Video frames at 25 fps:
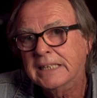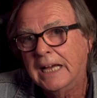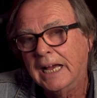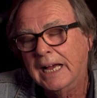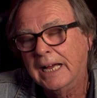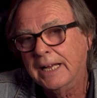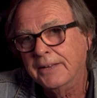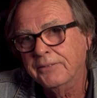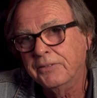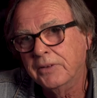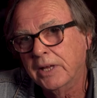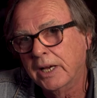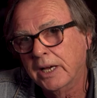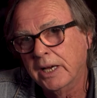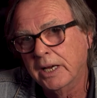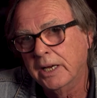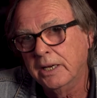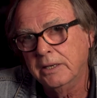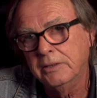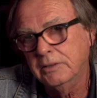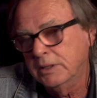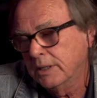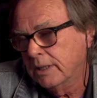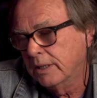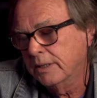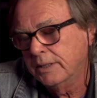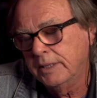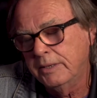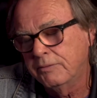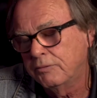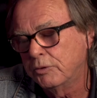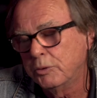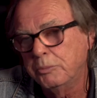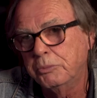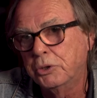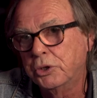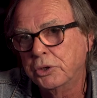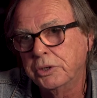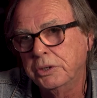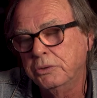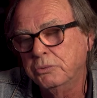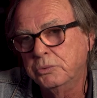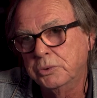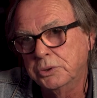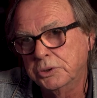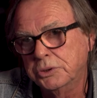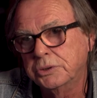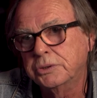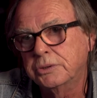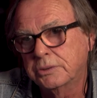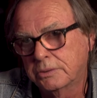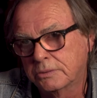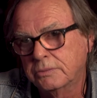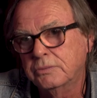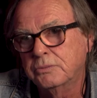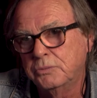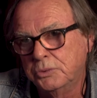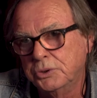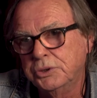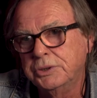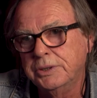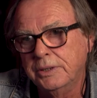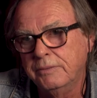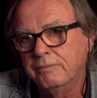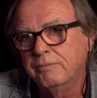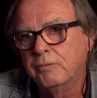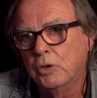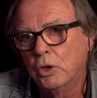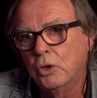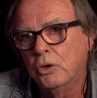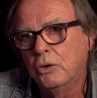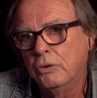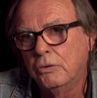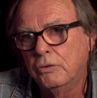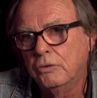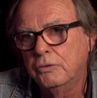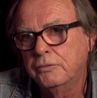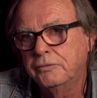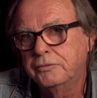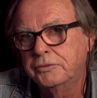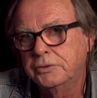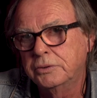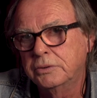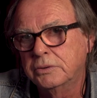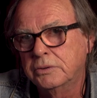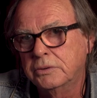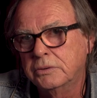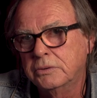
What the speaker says: and everybody was involved,